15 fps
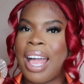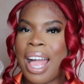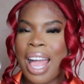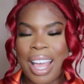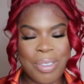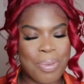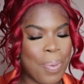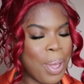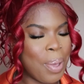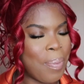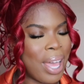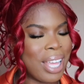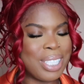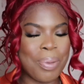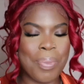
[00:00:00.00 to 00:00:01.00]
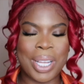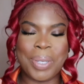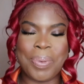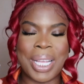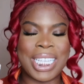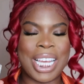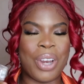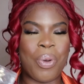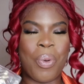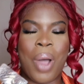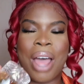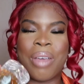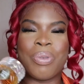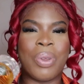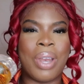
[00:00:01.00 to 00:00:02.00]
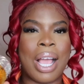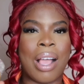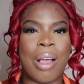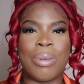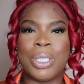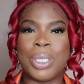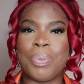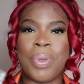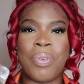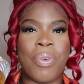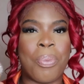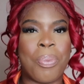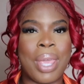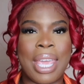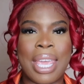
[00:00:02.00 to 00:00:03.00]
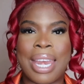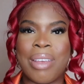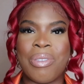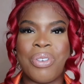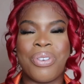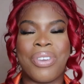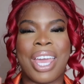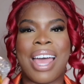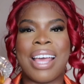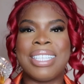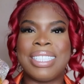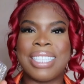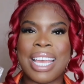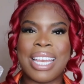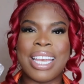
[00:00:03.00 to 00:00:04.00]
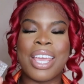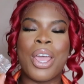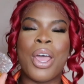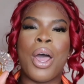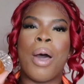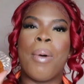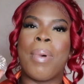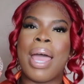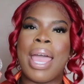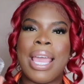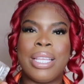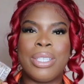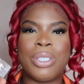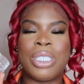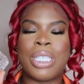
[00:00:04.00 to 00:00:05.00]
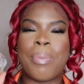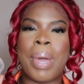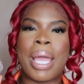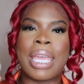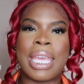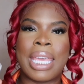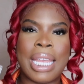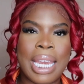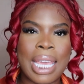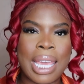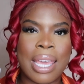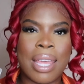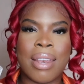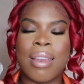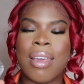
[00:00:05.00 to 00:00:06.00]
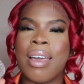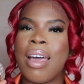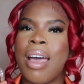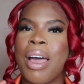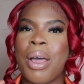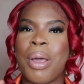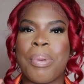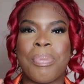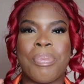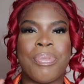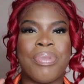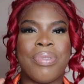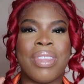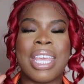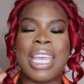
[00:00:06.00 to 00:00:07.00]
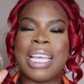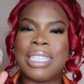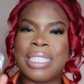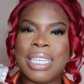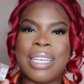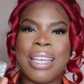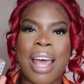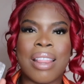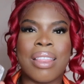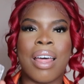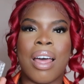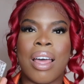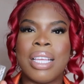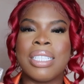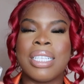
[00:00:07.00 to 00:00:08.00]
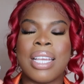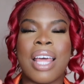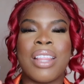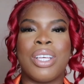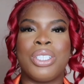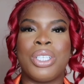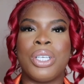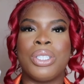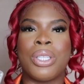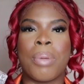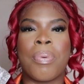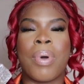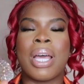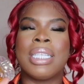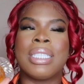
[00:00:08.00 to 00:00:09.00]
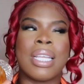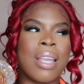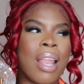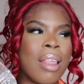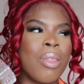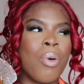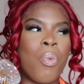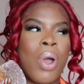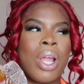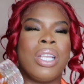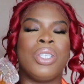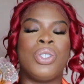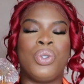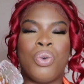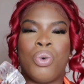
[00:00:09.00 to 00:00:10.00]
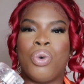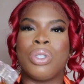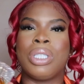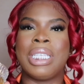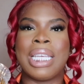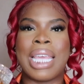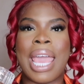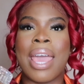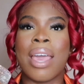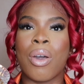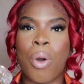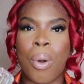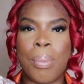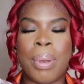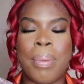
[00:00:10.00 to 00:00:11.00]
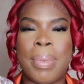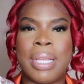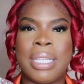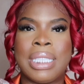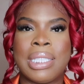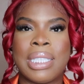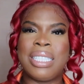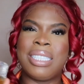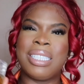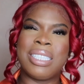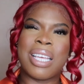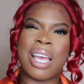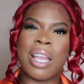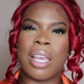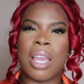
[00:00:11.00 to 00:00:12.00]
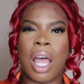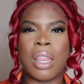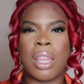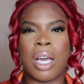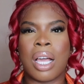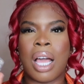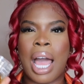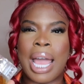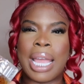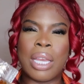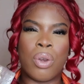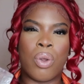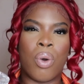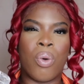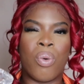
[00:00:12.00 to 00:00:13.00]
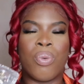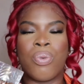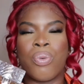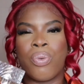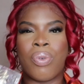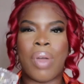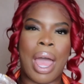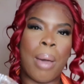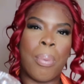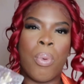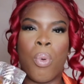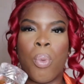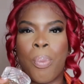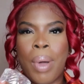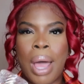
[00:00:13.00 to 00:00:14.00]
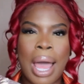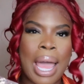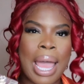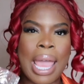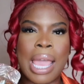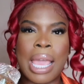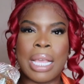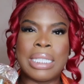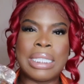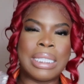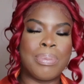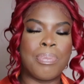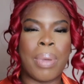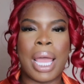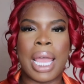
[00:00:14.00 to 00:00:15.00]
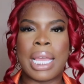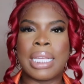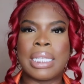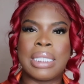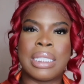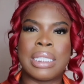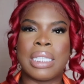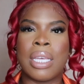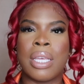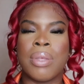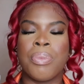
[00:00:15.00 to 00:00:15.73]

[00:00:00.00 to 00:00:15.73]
I spoke about it so much on my channel, I feel like I'll just be repeating everything I said. But Angel Shea by Kilian, it's another showstopper. It's another one sure to get compliments. This is another kind of apple pie spiced